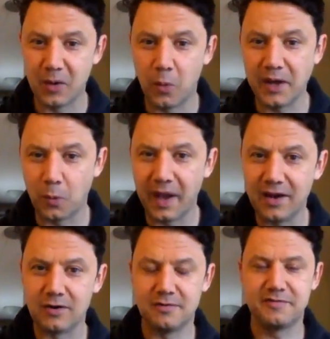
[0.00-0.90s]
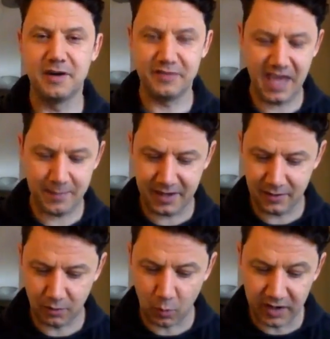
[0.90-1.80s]
white whale of gaming,
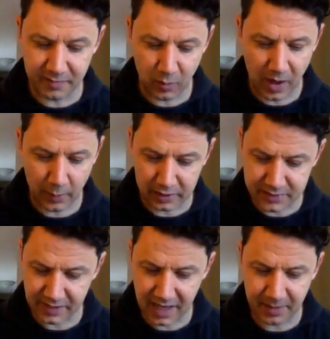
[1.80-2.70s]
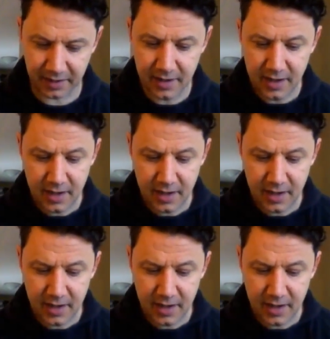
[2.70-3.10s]
or one of my white whales of gaming.